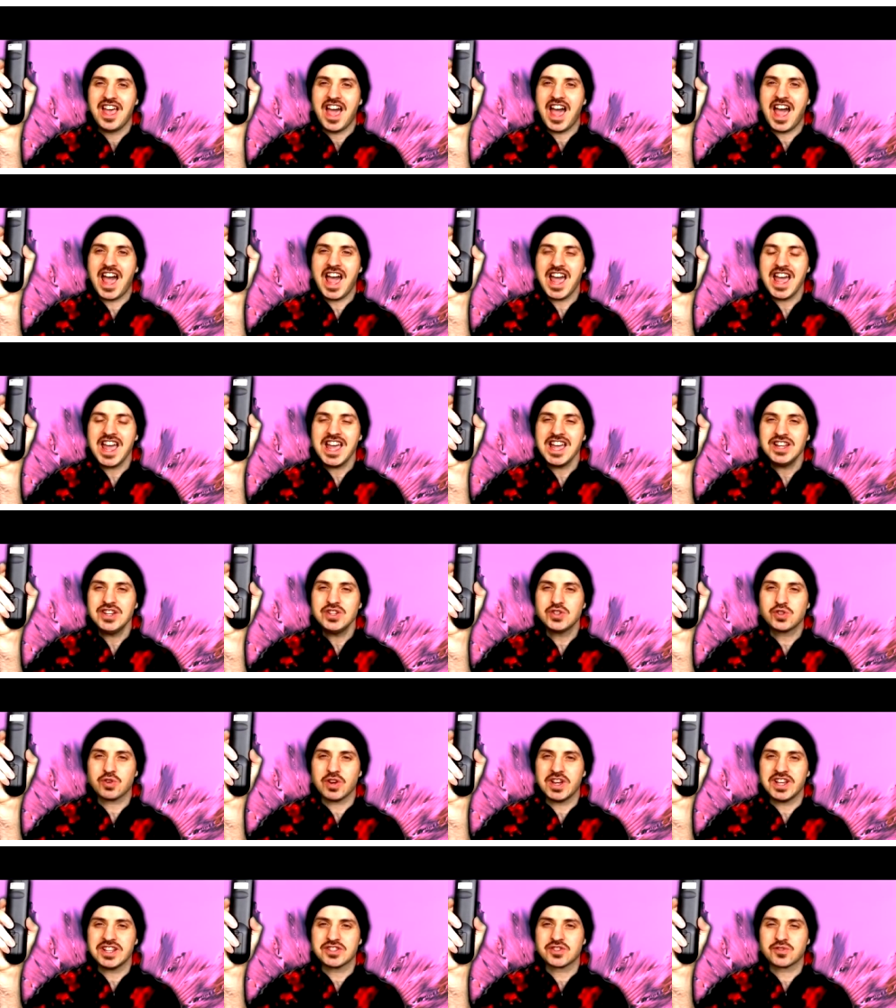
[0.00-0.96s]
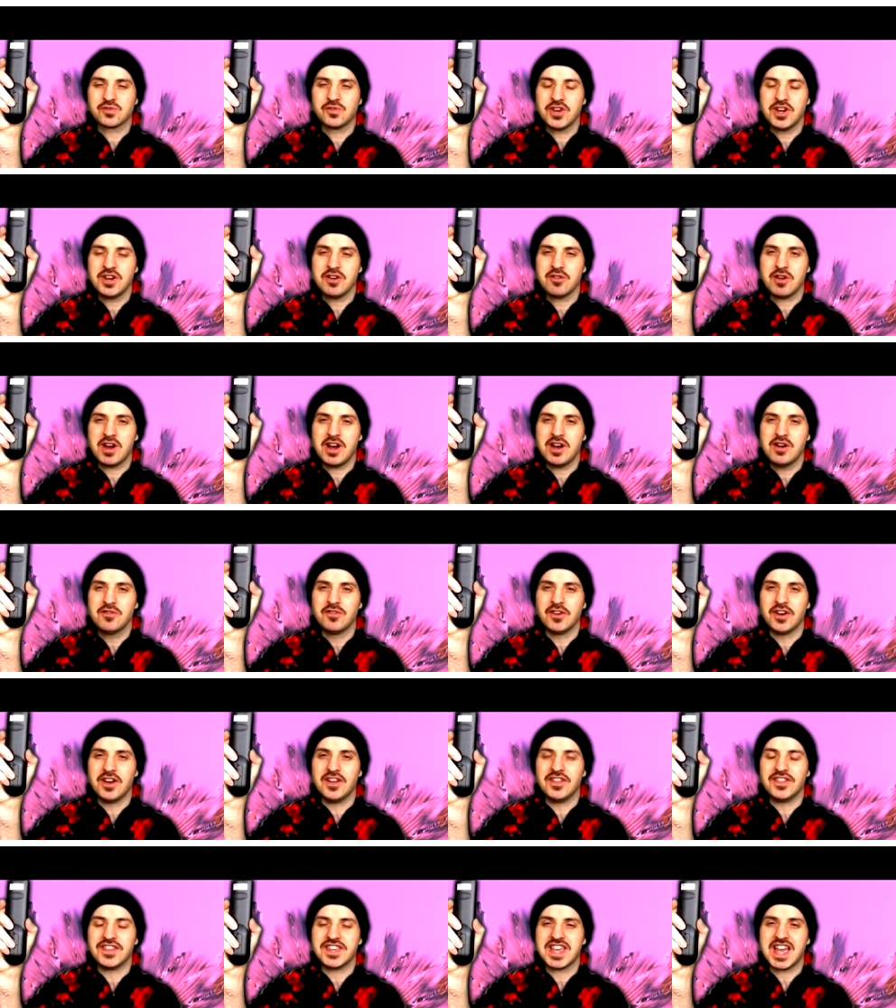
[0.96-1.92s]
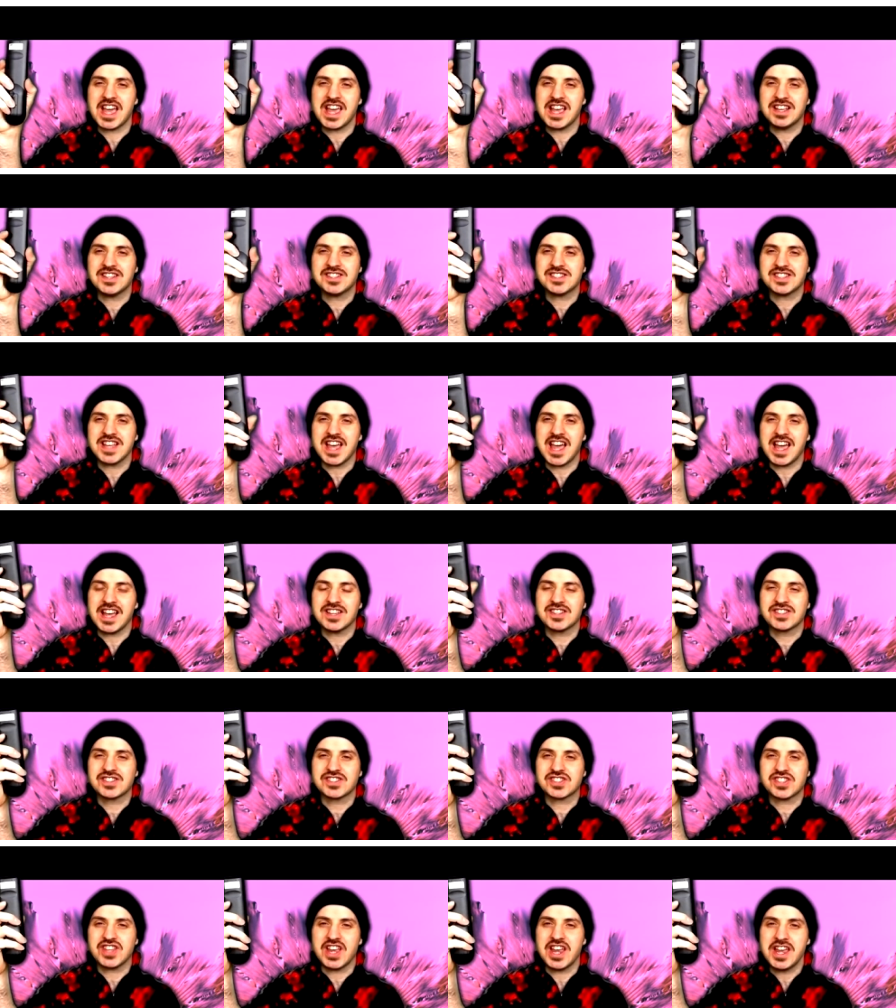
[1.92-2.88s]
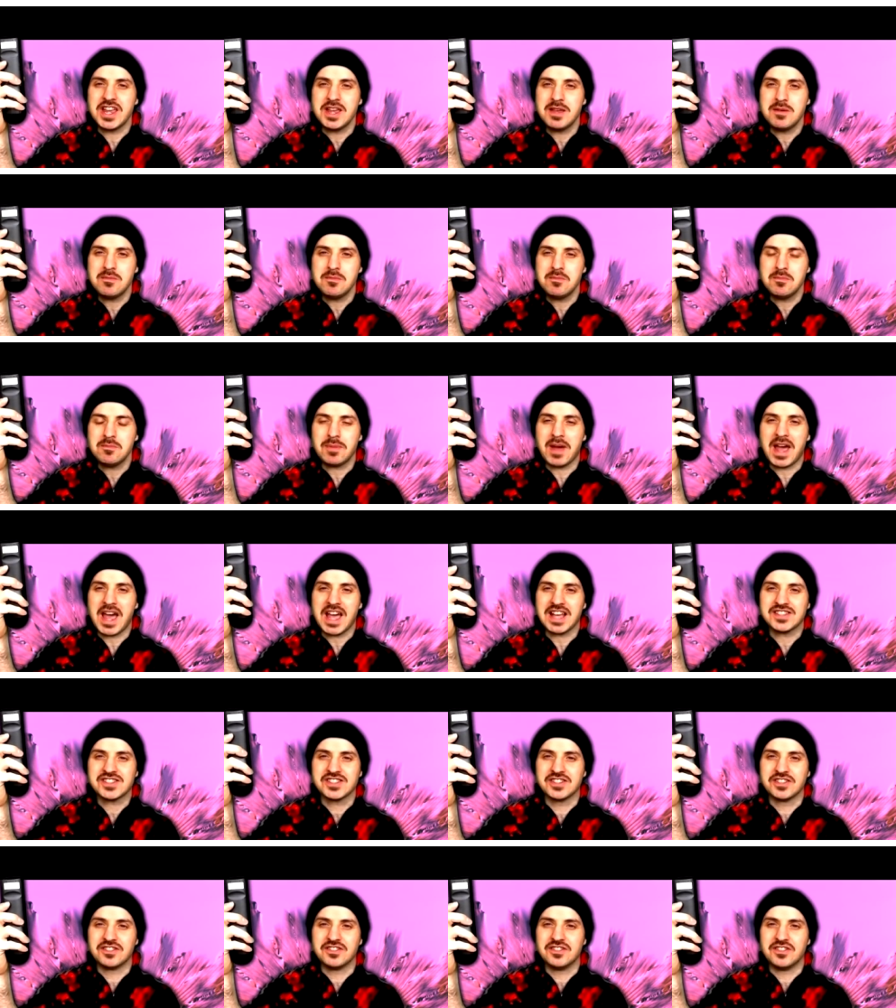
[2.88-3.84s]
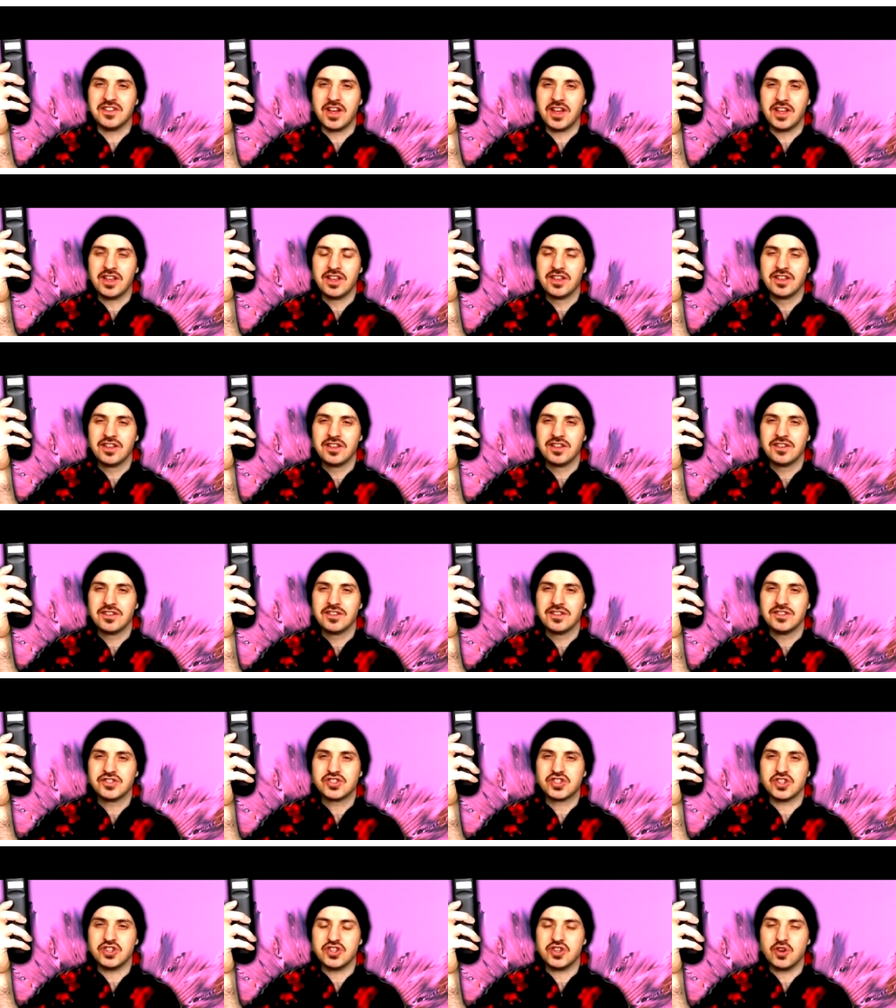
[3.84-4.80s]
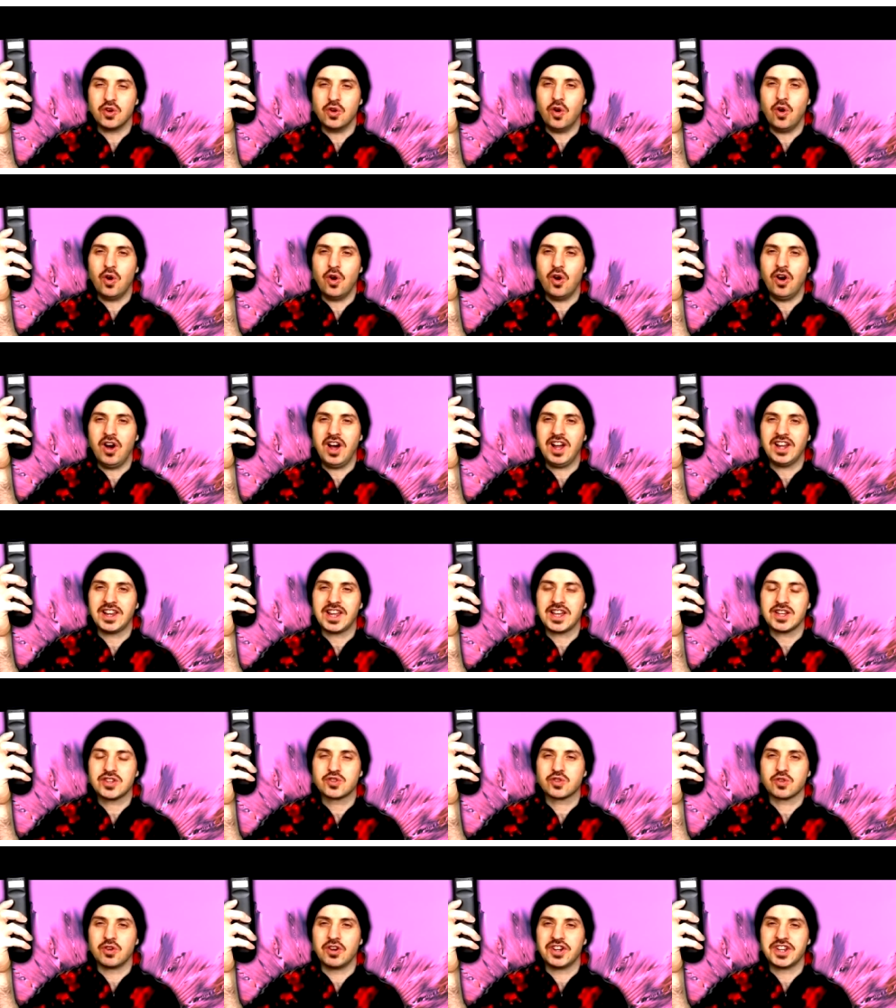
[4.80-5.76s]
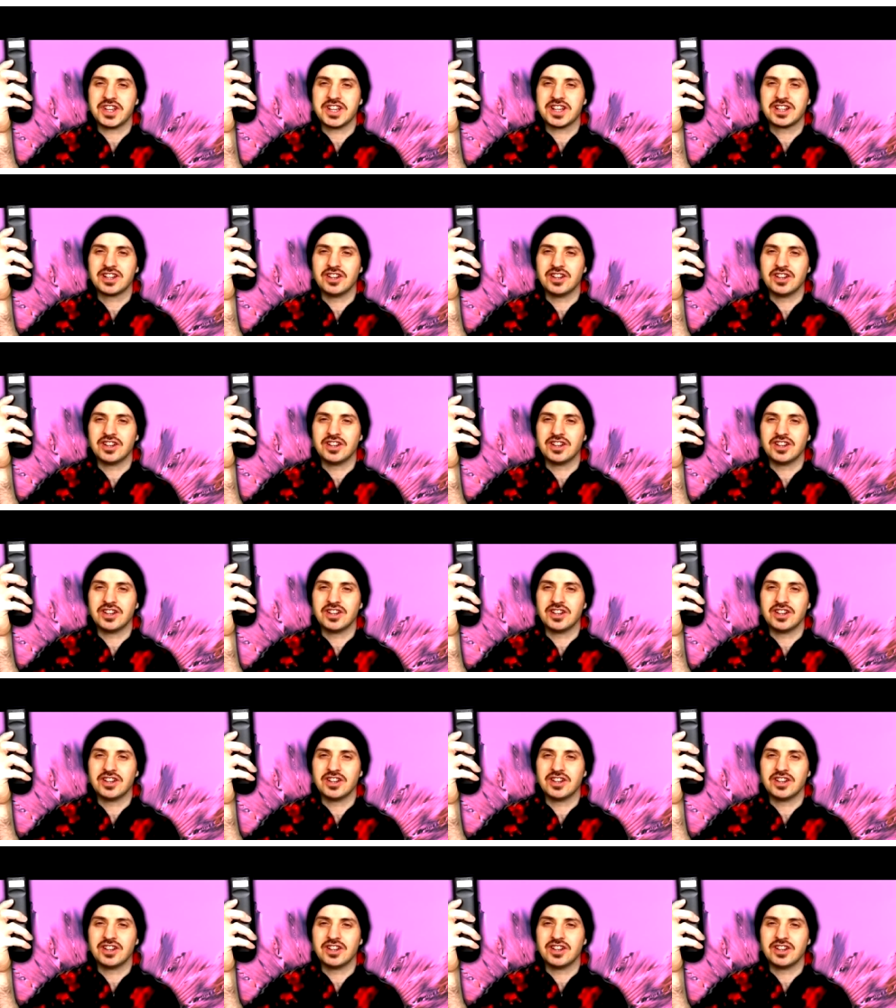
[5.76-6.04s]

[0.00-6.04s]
and transfer over the exact same pattern to your electronic